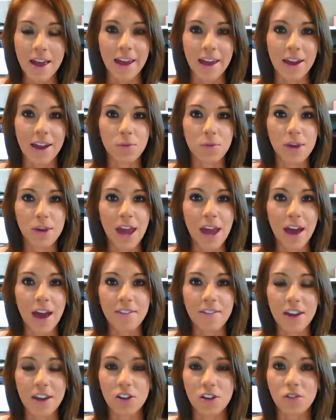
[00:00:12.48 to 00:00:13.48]
and we
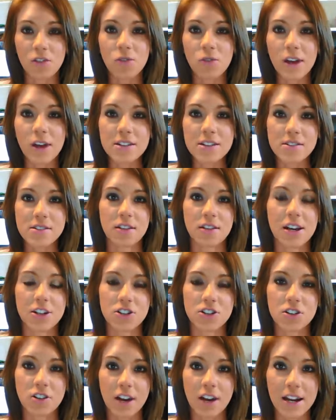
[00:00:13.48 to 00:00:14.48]
have a great
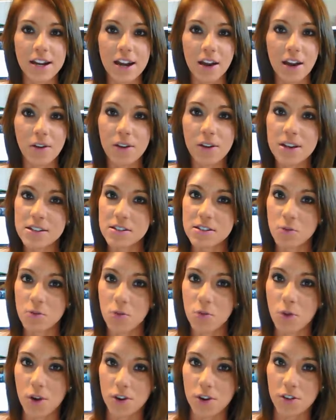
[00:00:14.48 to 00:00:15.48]
selection right now and
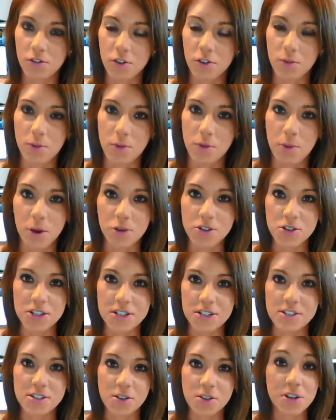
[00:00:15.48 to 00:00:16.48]
some wonderful
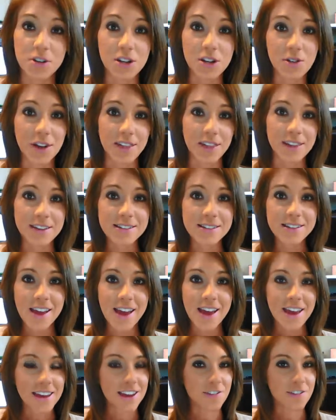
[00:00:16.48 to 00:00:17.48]
promotions. So when you get this,
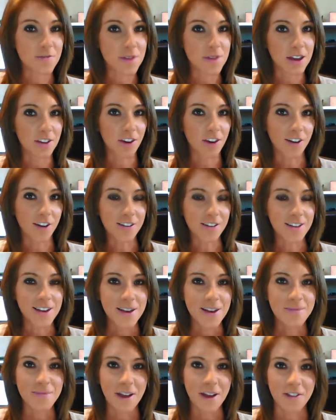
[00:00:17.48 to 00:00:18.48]
give me a call.
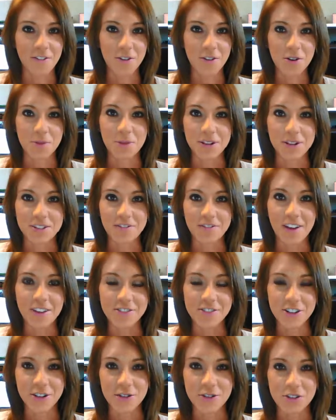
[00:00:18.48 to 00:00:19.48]
My phone number is
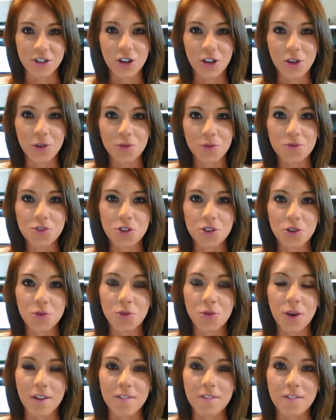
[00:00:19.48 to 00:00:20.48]

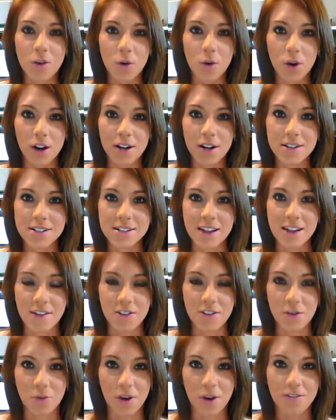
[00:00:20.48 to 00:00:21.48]
502-214-7142.
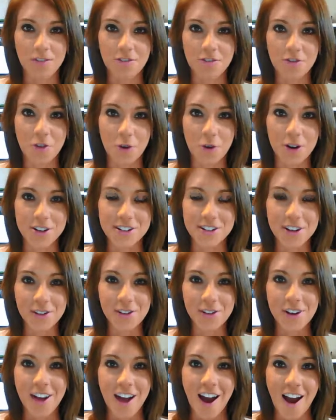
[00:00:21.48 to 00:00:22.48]
All
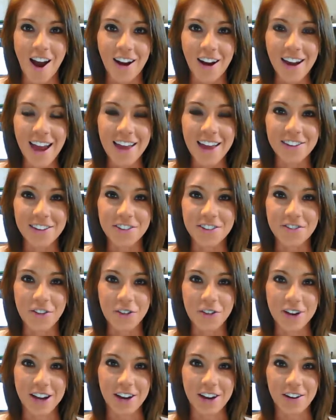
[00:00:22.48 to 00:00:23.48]
right, I look
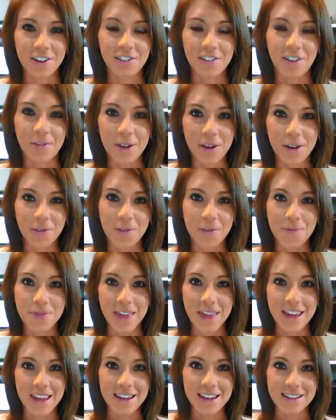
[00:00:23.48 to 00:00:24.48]
forward to hearing from you.
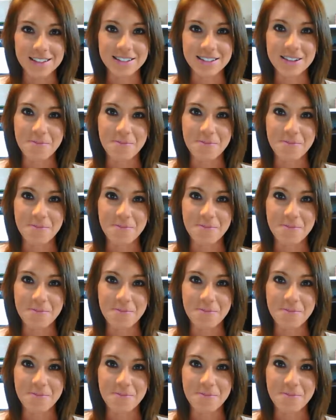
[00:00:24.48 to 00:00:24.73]
Thanks.